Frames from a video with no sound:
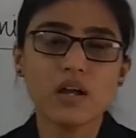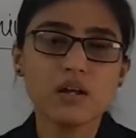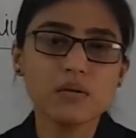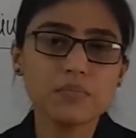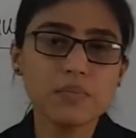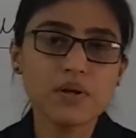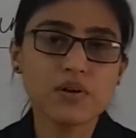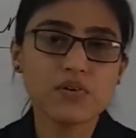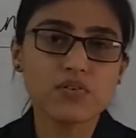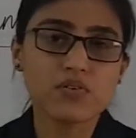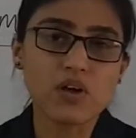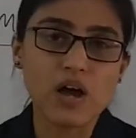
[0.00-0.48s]

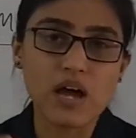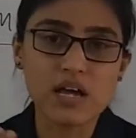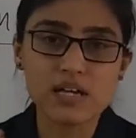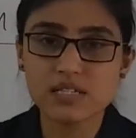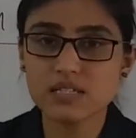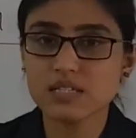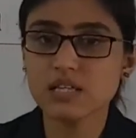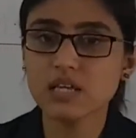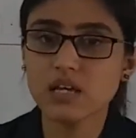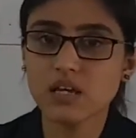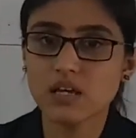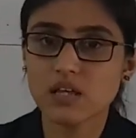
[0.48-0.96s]
be
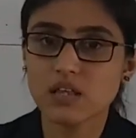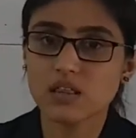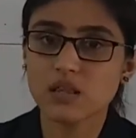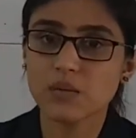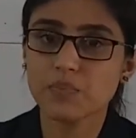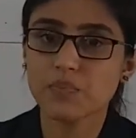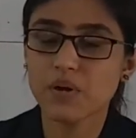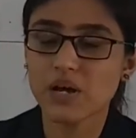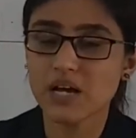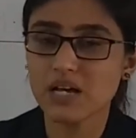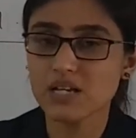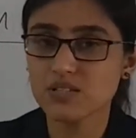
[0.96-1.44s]
rising the
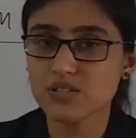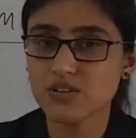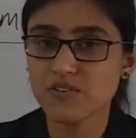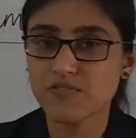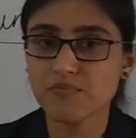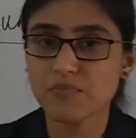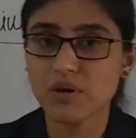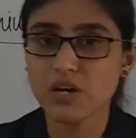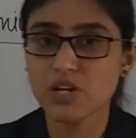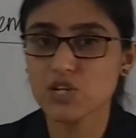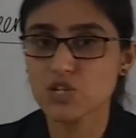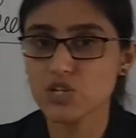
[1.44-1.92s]
price of
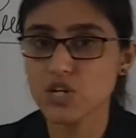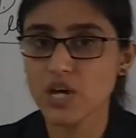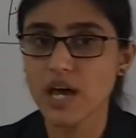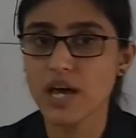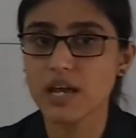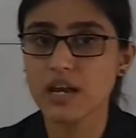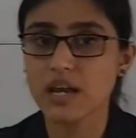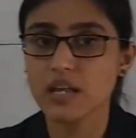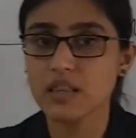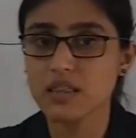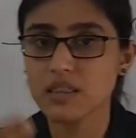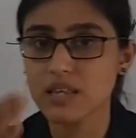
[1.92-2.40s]
my share,
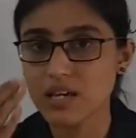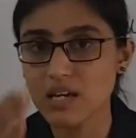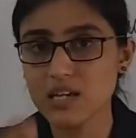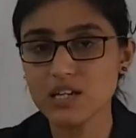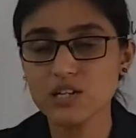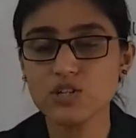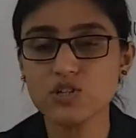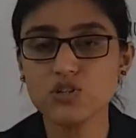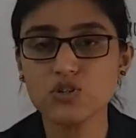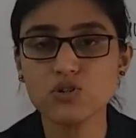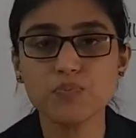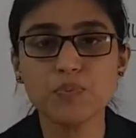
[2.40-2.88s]
and
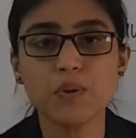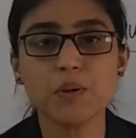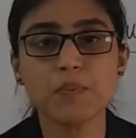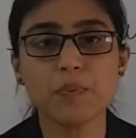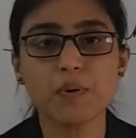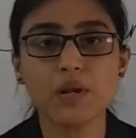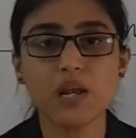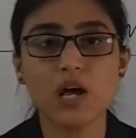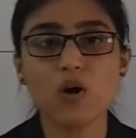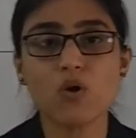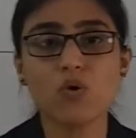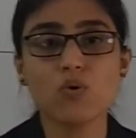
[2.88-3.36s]
then two
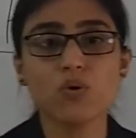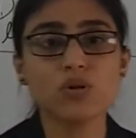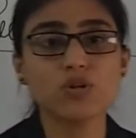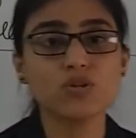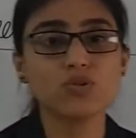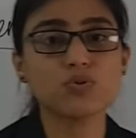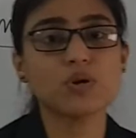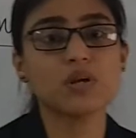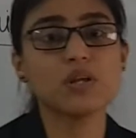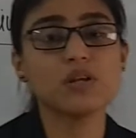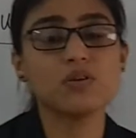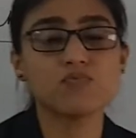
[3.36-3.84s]
people are going
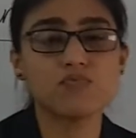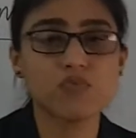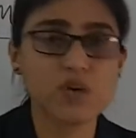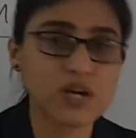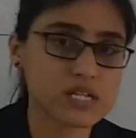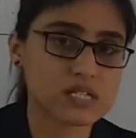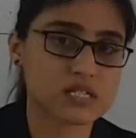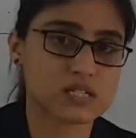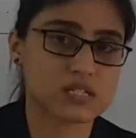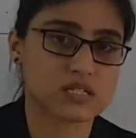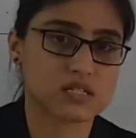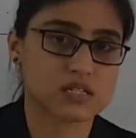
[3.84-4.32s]
to
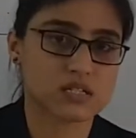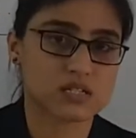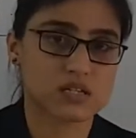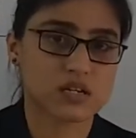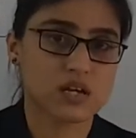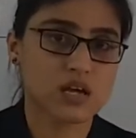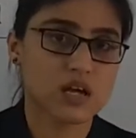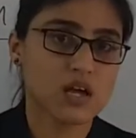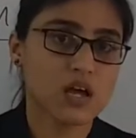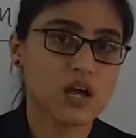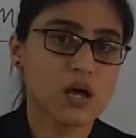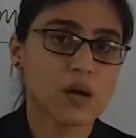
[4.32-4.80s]
invest
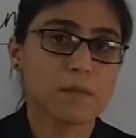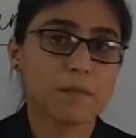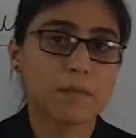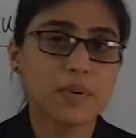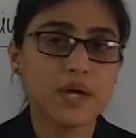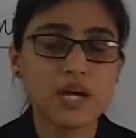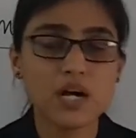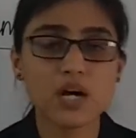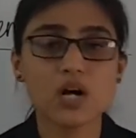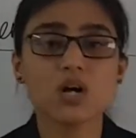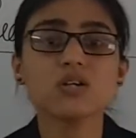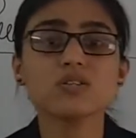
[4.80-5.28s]

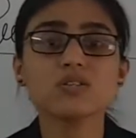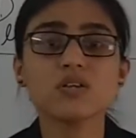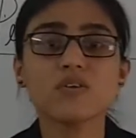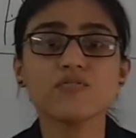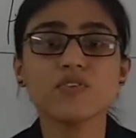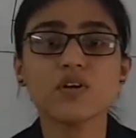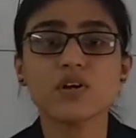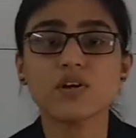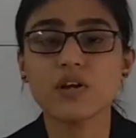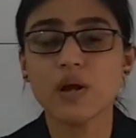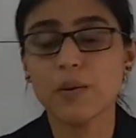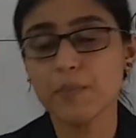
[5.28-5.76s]
because of
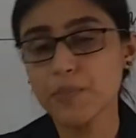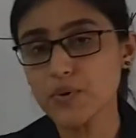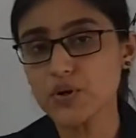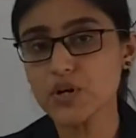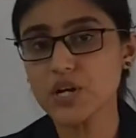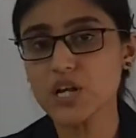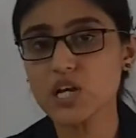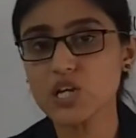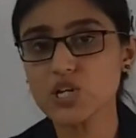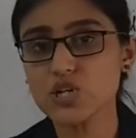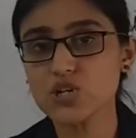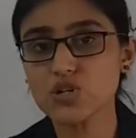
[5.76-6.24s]
the
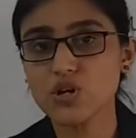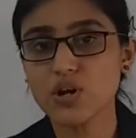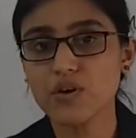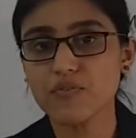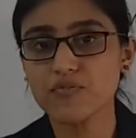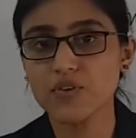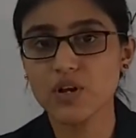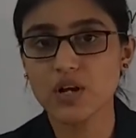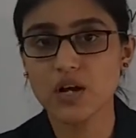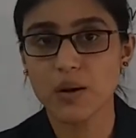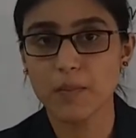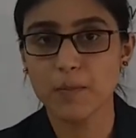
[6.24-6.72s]
reputation of
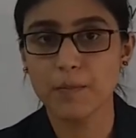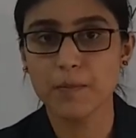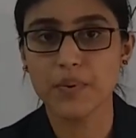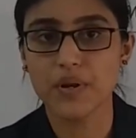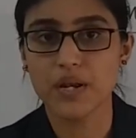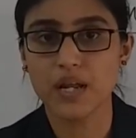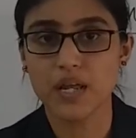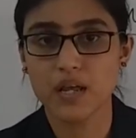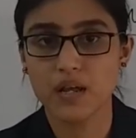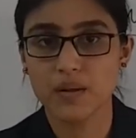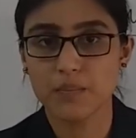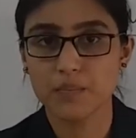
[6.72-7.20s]
the
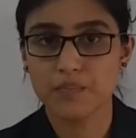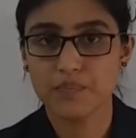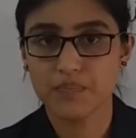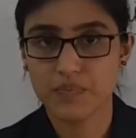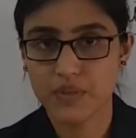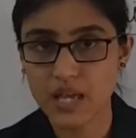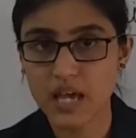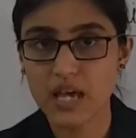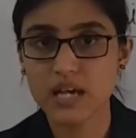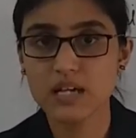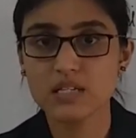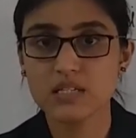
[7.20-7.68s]
company.
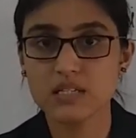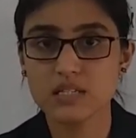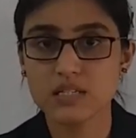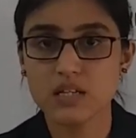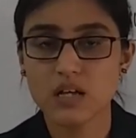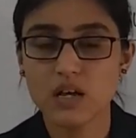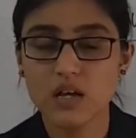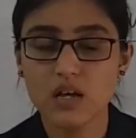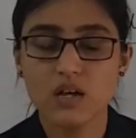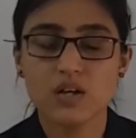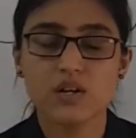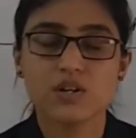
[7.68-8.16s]
Yes,
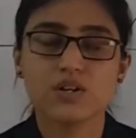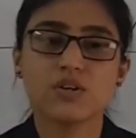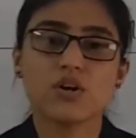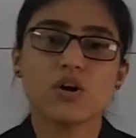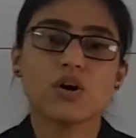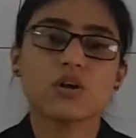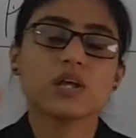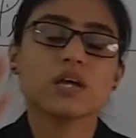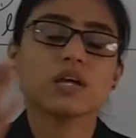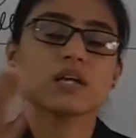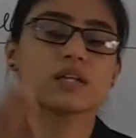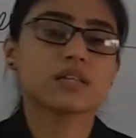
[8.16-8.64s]

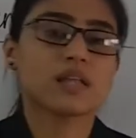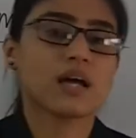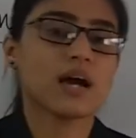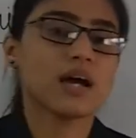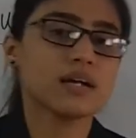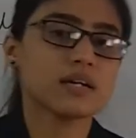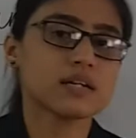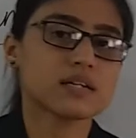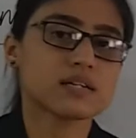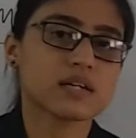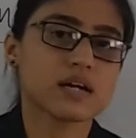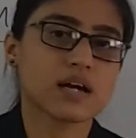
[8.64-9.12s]
during
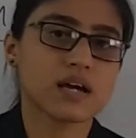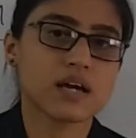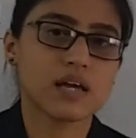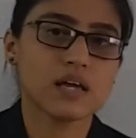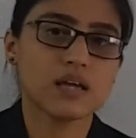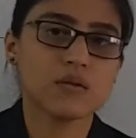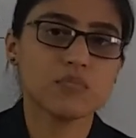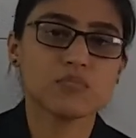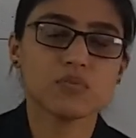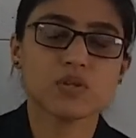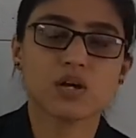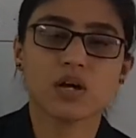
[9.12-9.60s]
that time
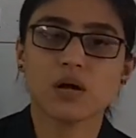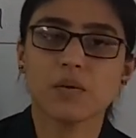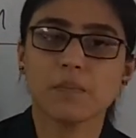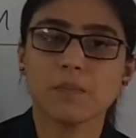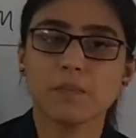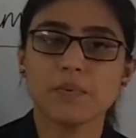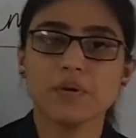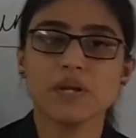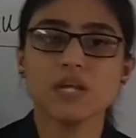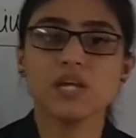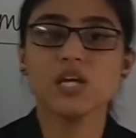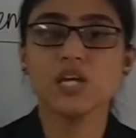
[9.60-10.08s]
the
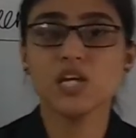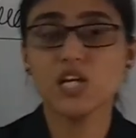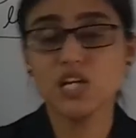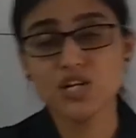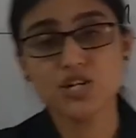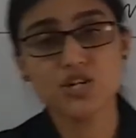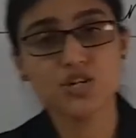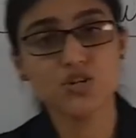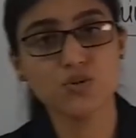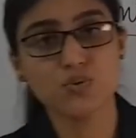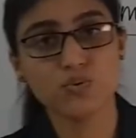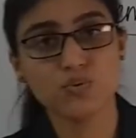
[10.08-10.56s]
company
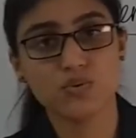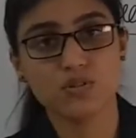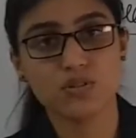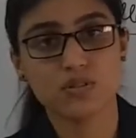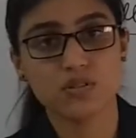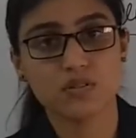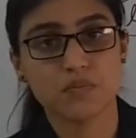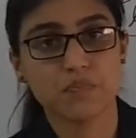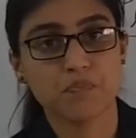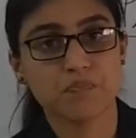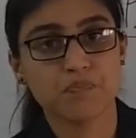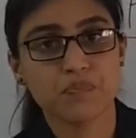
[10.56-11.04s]

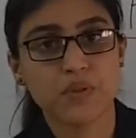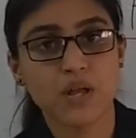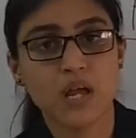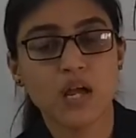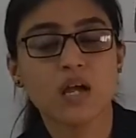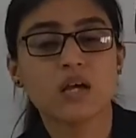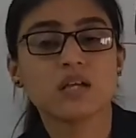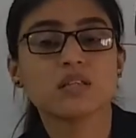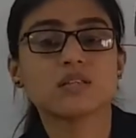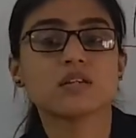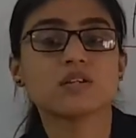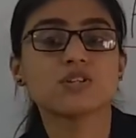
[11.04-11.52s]
issues
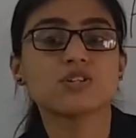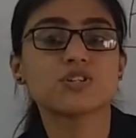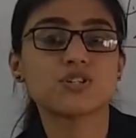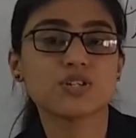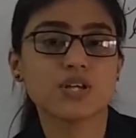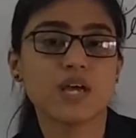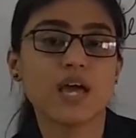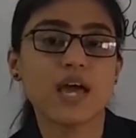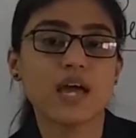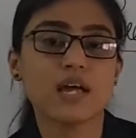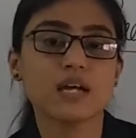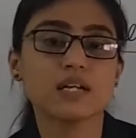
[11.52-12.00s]
the
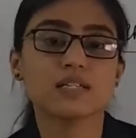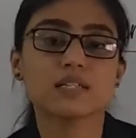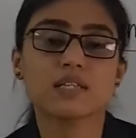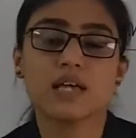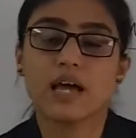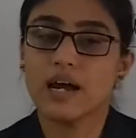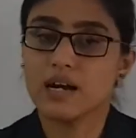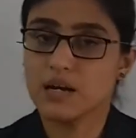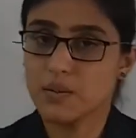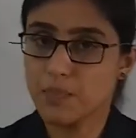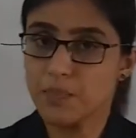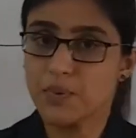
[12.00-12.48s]
shares
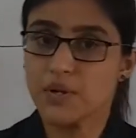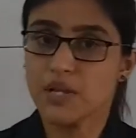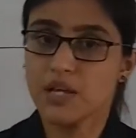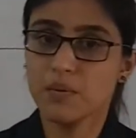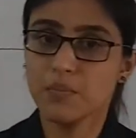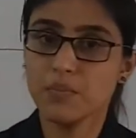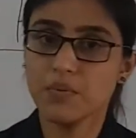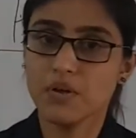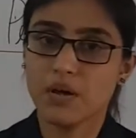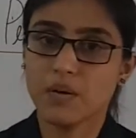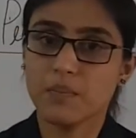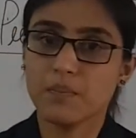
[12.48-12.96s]
at
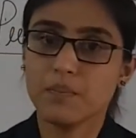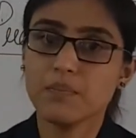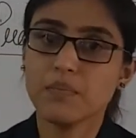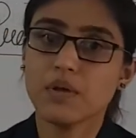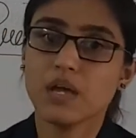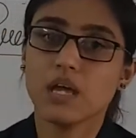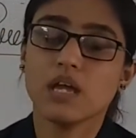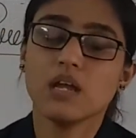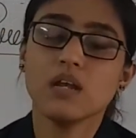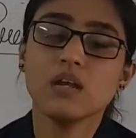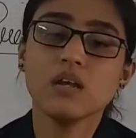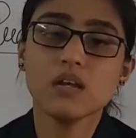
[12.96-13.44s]
premium
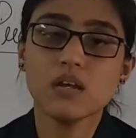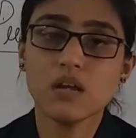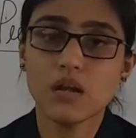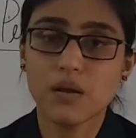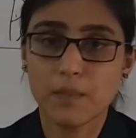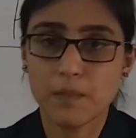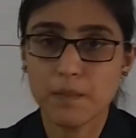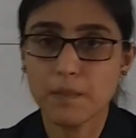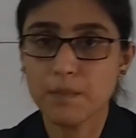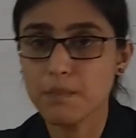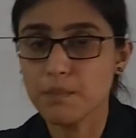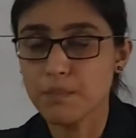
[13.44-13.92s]
in
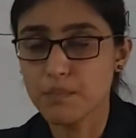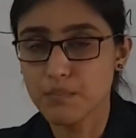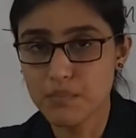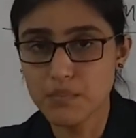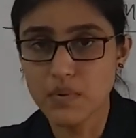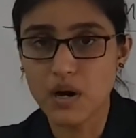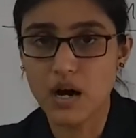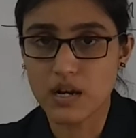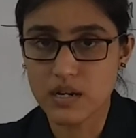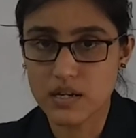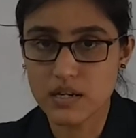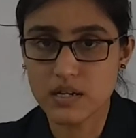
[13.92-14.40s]

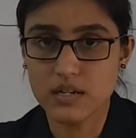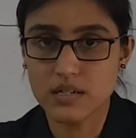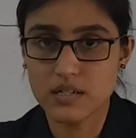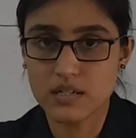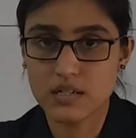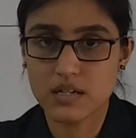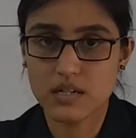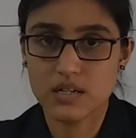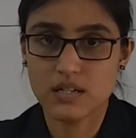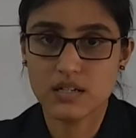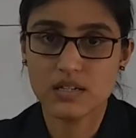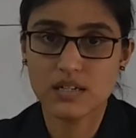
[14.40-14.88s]
market.
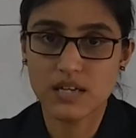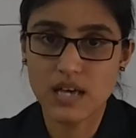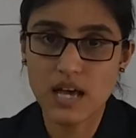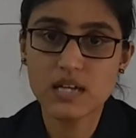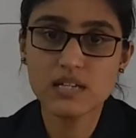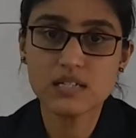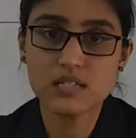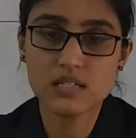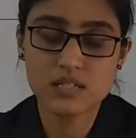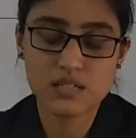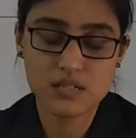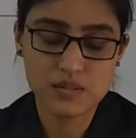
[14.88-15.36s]

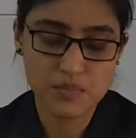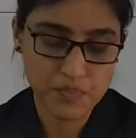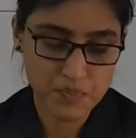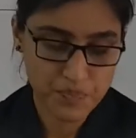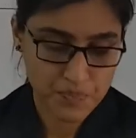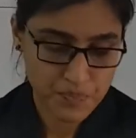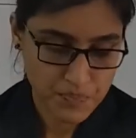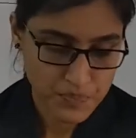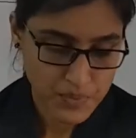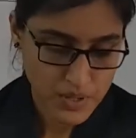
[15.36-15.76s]
Yes.